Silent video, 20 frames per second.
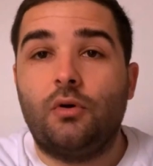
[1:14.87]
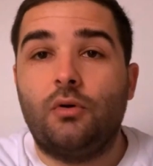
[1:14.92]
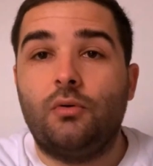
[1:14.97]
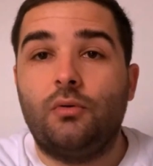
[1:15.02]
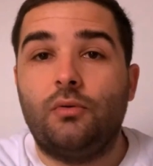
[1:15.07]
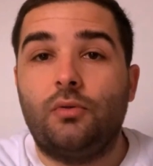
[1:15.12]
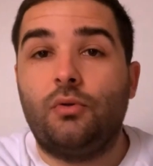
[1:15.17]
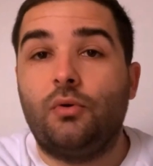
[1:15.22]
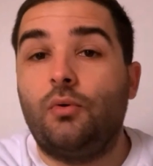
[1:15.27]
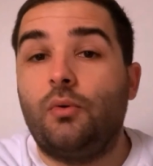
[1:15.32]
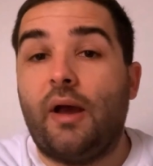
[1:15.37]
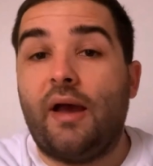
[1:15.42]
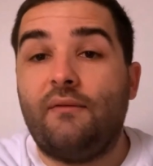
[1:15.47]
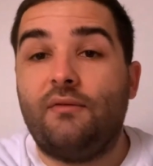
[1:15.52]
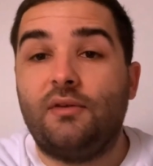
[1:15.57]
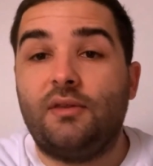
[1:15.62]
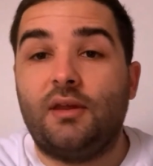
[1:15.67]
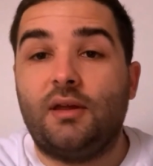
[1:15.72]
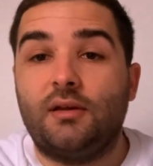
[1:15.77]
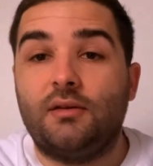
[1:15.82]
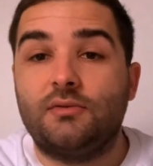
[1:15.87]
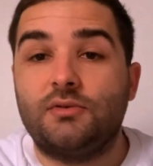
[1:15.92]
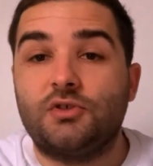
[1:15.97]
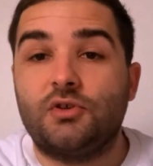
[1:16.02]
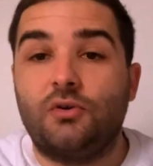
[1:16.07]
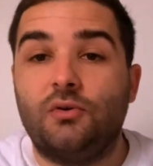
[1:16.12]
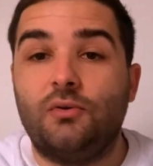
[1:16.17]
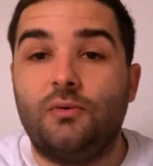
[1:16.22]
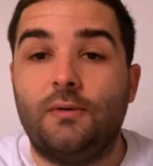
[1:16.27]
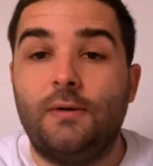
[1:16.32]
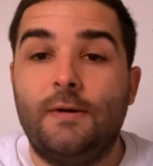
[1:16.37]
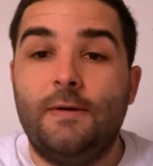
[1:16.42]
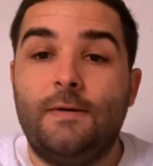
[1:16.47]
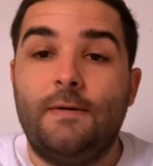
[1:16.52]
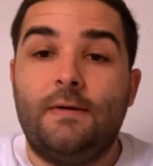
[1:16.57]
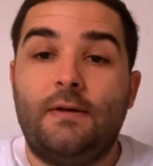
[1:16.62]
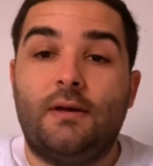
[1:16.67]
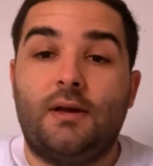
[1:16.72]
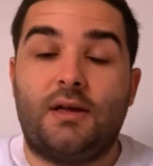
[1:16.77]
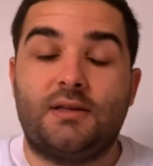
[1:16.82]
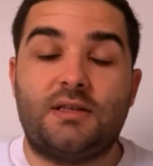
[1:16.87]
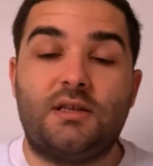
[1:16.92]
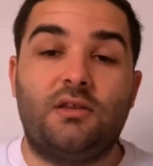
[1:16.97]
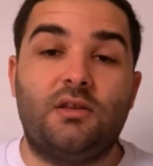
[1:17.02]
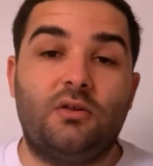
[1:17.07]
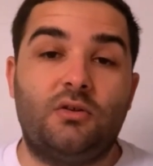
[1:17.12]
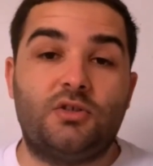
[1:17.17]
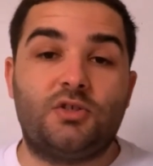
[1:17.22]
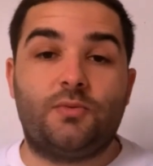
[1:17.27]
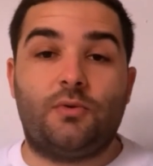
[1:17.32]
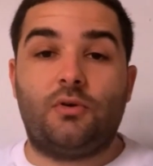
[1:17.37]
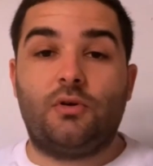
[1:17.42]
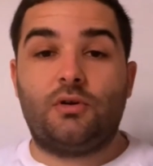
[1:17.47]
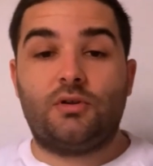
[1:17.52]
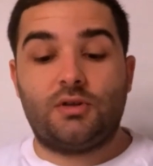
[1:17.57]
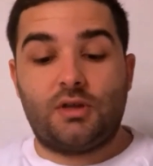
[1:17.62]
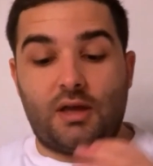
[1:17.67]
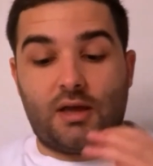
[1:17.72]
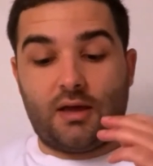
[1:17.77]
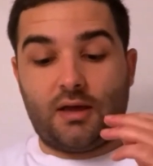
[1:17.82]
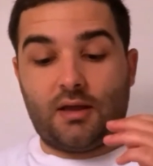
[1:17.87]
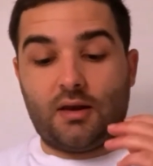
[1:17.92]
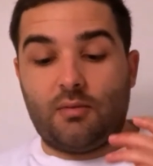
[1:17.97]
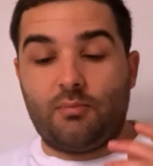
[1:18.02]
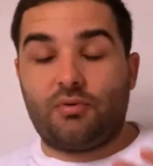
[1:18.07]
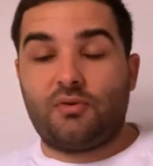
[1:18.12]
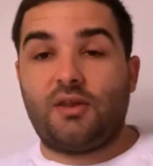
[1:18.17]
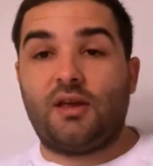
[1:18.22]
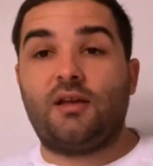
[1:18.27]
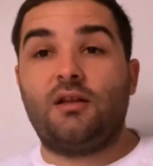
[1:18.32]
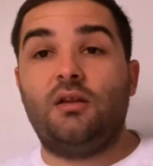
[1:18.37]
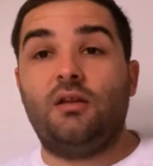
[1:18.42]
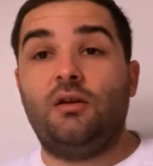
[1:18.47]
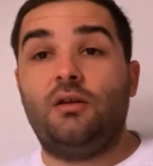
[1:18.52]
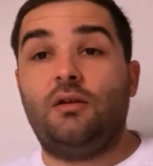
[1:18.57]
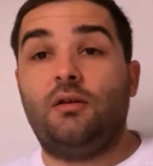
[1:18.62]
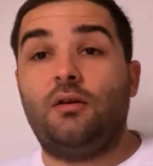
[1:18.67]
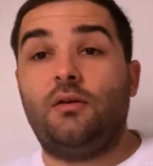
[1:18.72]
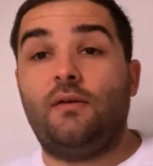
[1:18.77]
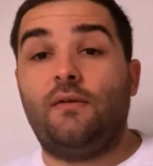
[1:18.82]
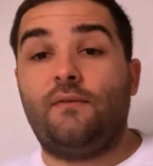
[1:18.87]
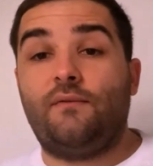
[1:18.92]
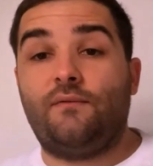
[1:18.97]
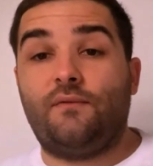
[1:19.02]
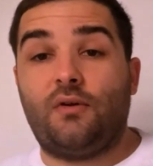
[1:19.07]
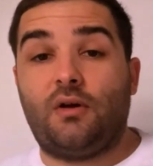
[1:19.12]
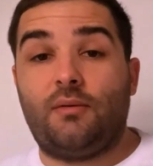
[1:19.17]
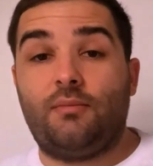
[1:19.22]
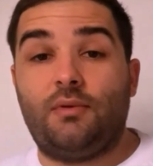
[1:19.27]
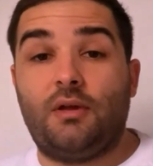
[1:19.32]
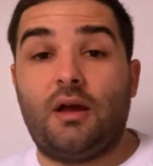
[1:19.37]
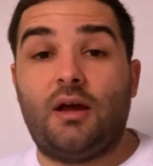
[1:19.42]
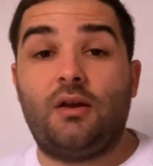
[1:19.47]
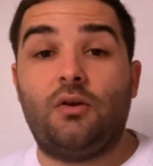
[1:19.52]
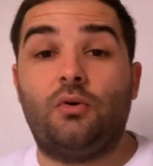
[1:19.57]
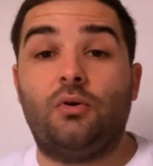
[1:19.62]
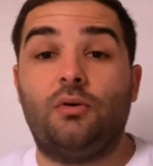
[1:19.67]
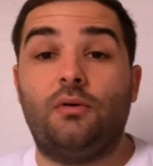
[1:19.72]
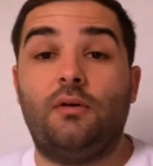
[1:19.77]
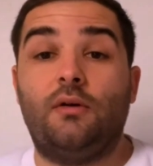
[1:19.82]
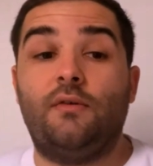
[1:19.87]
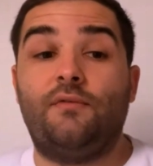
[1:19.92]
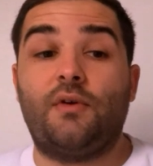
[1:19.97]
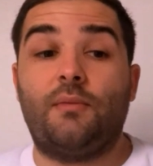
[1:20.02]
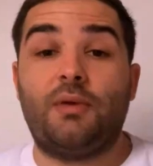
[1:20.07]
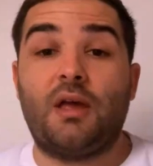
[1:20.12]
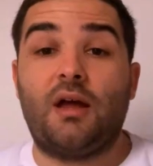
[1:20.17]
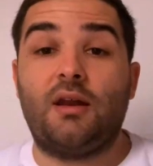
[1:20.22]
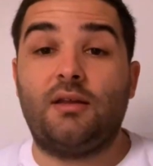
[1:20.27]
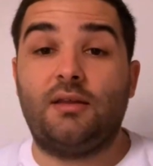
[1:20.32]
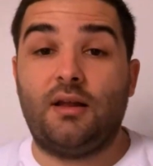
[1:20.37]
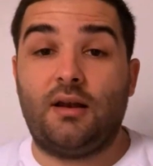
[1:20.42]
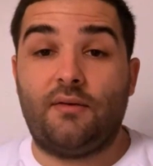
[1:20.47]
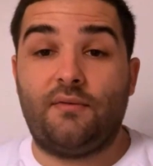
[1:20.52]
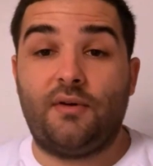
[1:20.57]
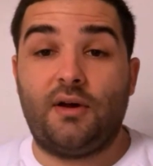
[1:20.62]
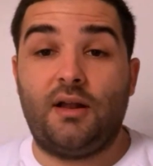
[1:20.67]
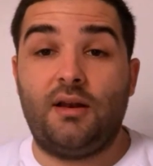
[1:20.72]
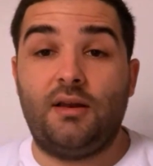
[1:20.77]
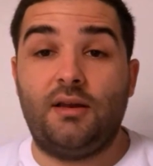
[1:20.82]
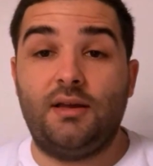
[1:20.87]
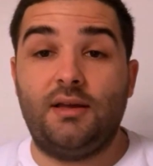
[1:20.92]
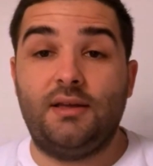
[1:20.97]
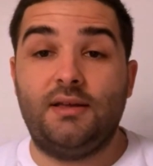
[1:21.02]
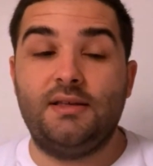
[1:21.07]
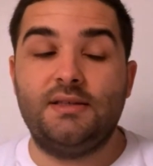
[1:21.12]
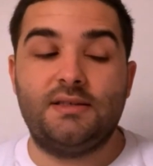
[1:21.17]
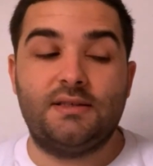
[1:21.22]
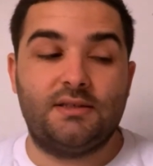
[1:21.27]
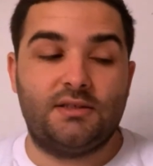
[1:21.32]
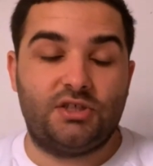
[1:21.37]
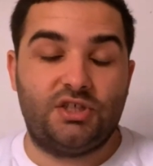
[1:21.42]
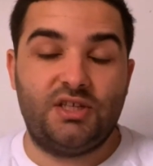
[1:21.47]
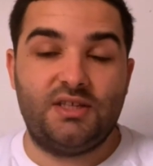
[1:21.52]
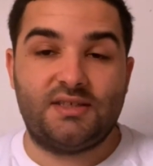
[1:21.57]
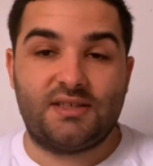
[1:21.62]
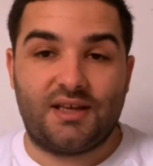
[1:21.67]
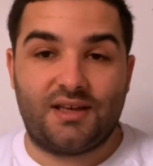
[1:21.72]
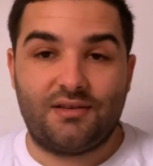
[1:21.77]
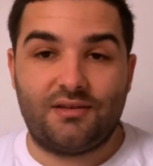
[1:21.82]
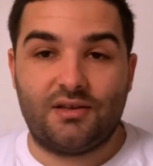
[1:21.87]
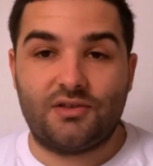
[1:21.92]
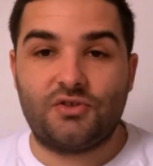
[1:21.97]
through everything. So Gazzetta dello Sport, and in particular Fabiana Della Valle, she said